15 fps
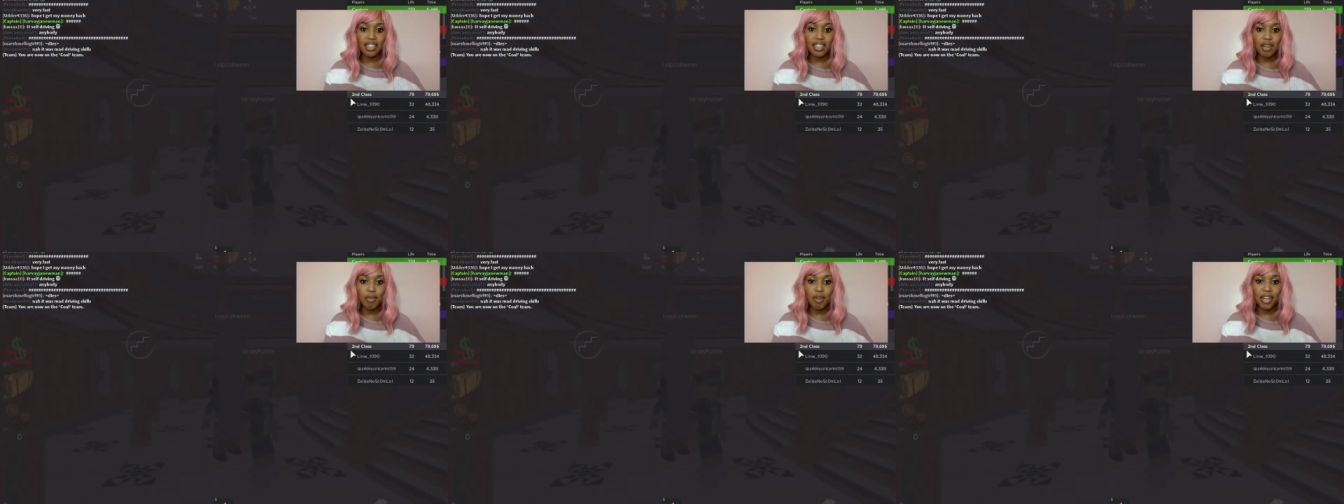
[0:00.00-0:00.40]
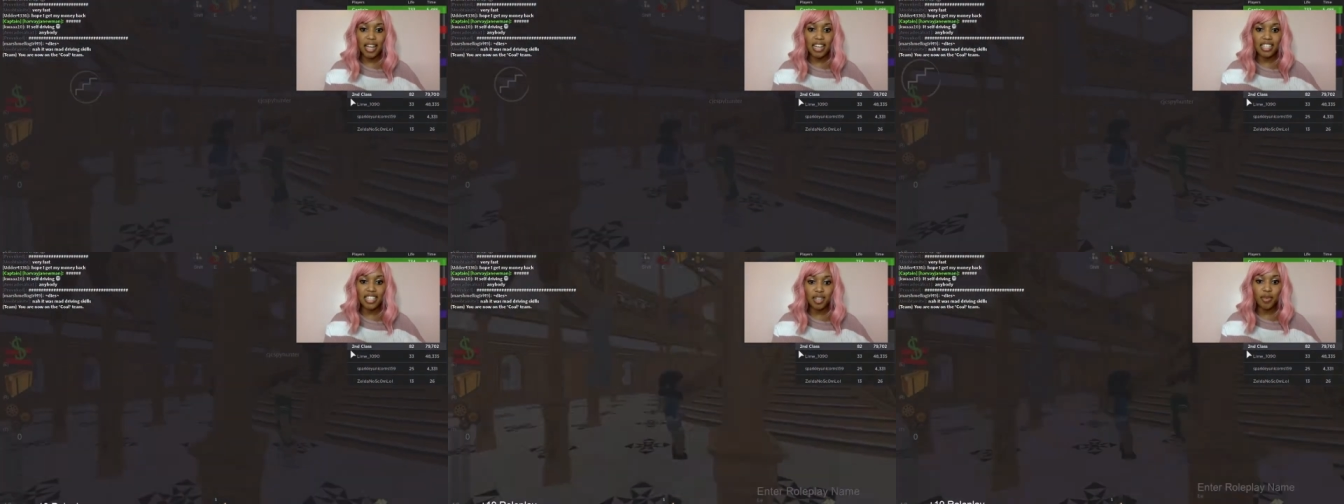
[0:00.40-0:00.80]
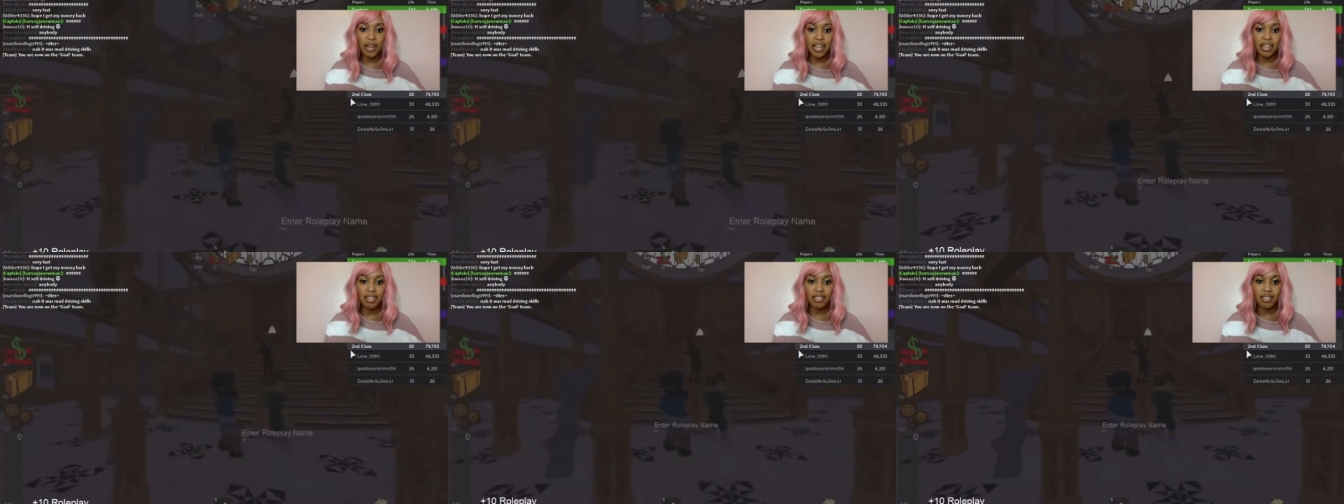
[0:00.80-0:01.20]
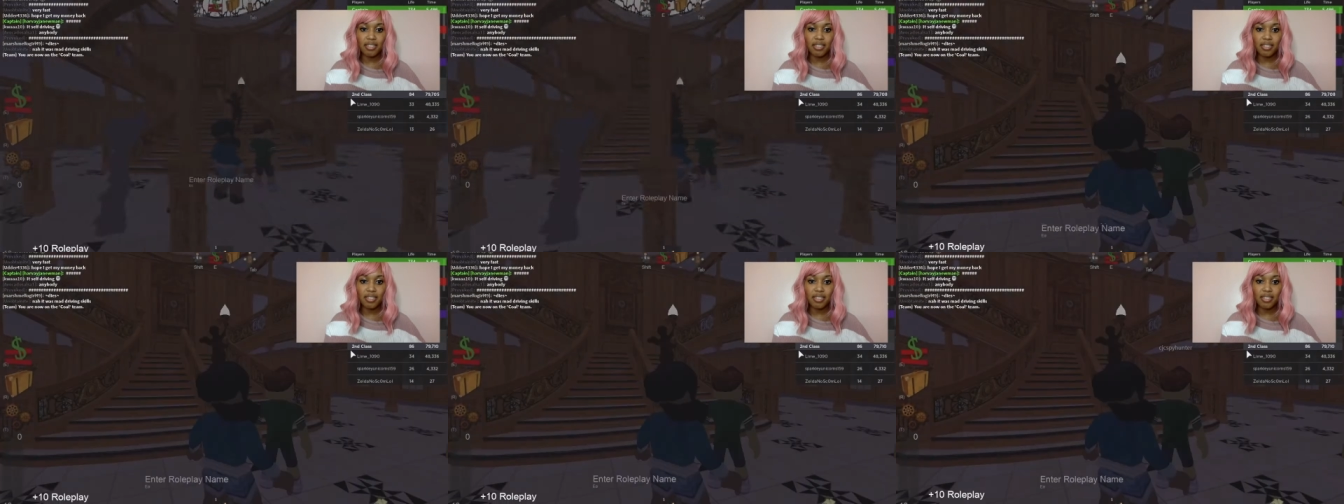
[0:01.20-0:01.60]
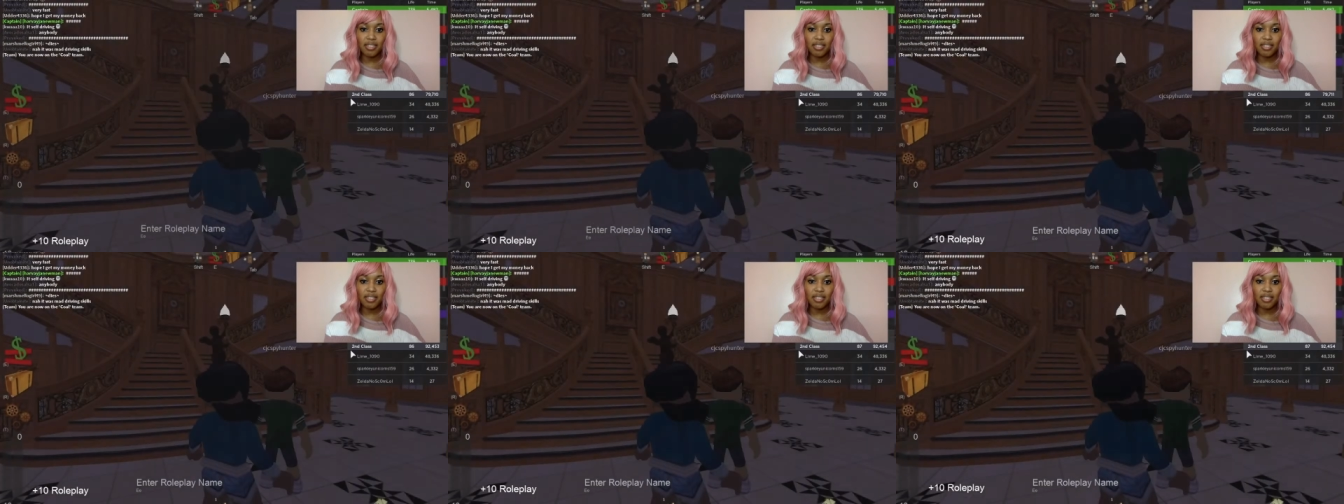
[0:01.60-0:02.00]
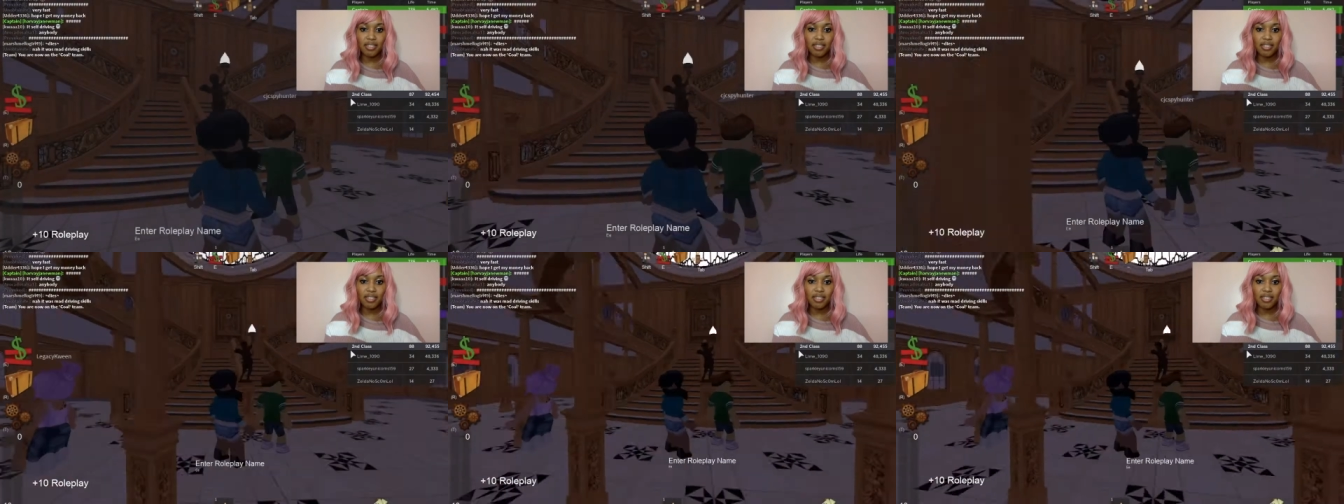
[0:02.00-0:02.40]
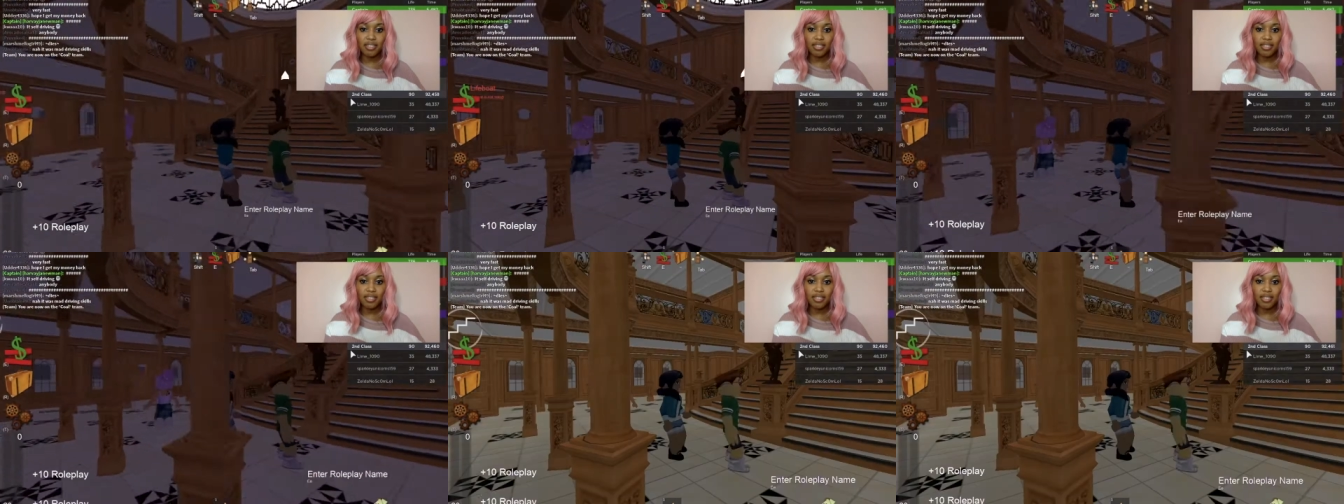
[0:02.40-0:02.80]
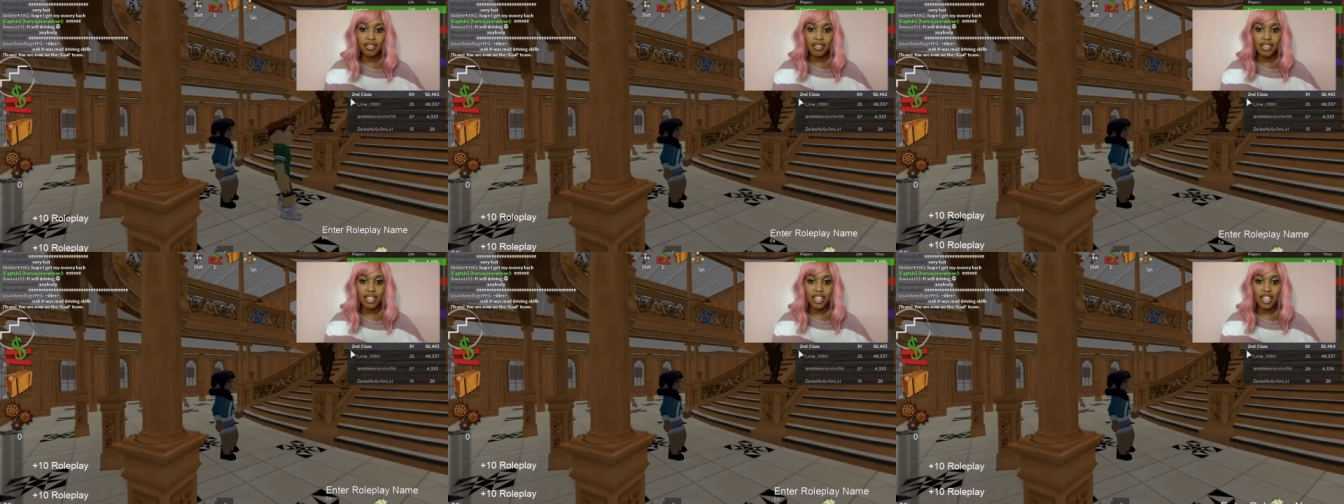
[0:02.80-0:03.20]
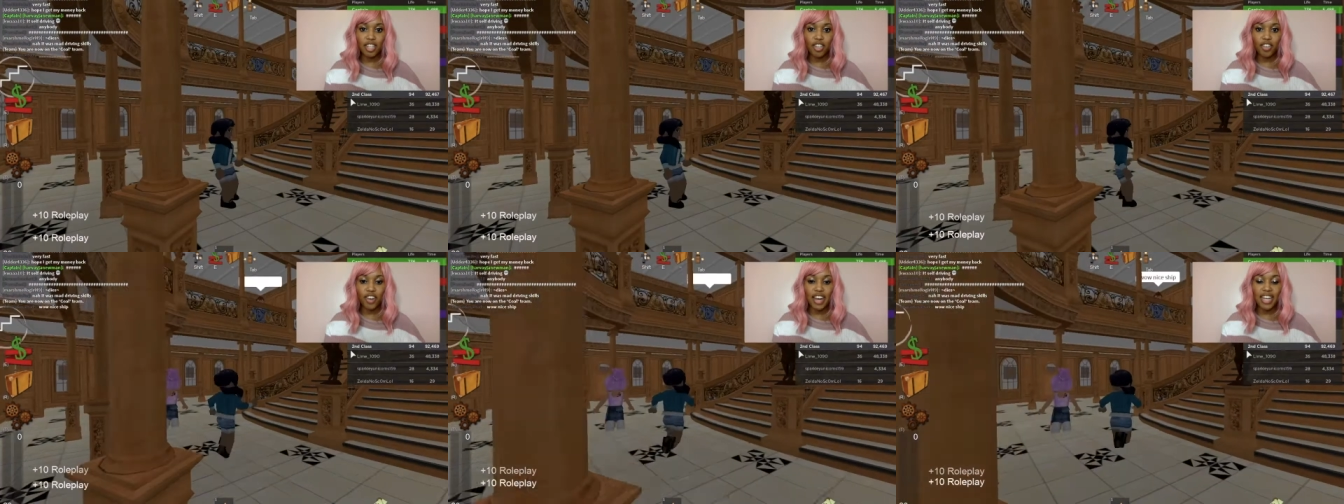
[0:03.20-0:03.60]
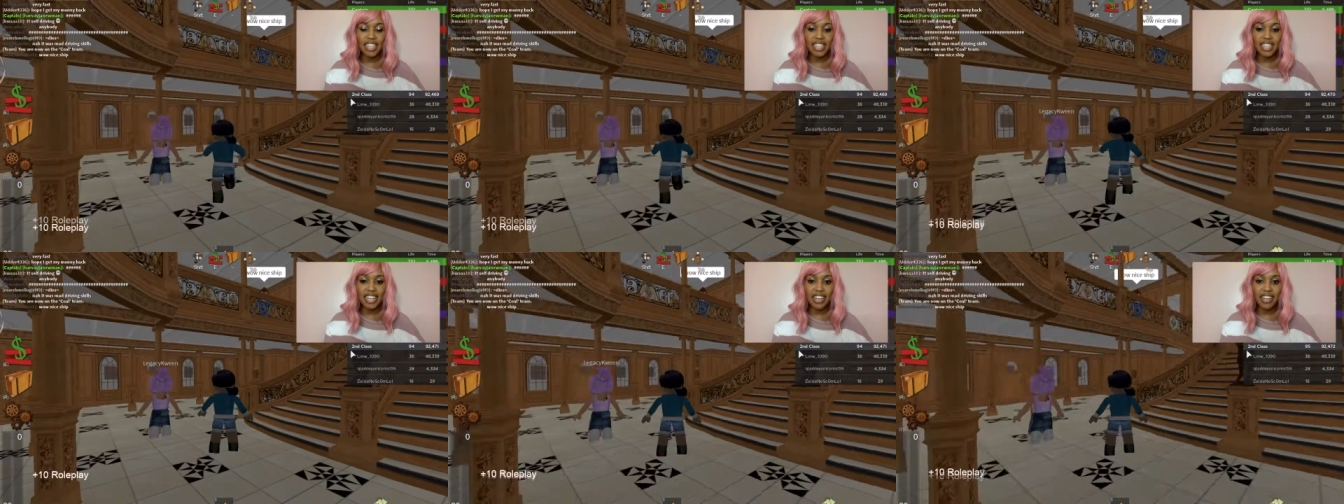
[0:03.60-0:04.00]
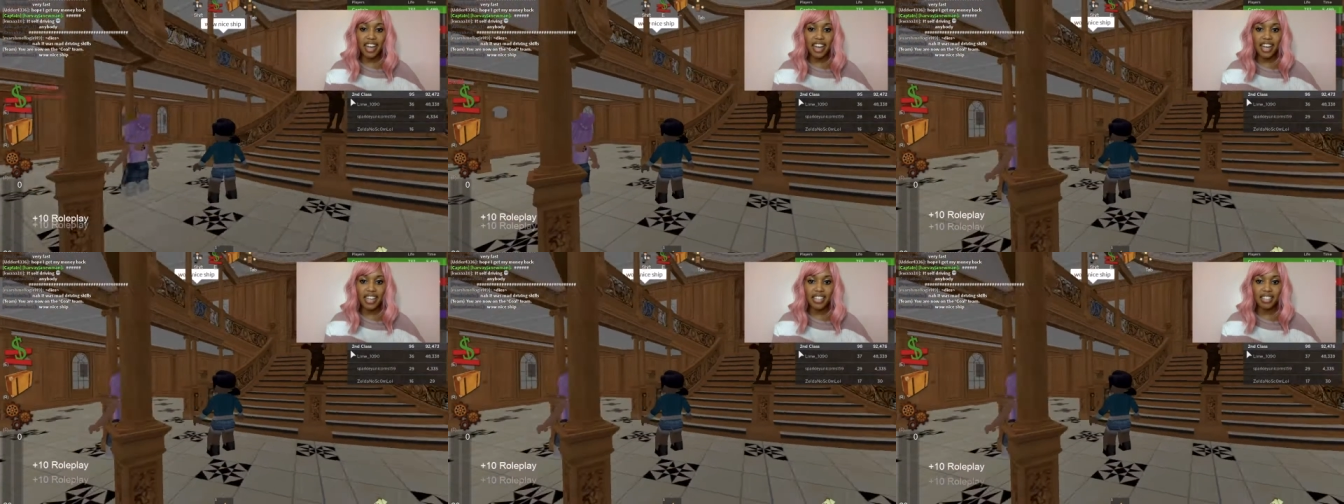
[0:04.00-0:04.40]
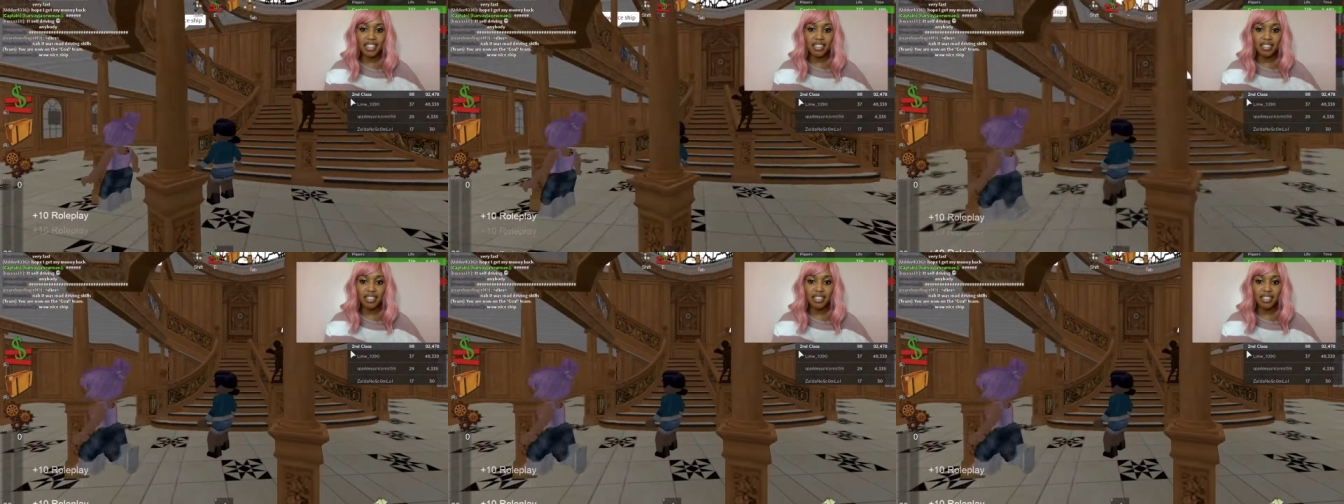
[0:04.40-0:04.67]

Come on, Legacy Queen. What would you want to just go into? Grand staircase.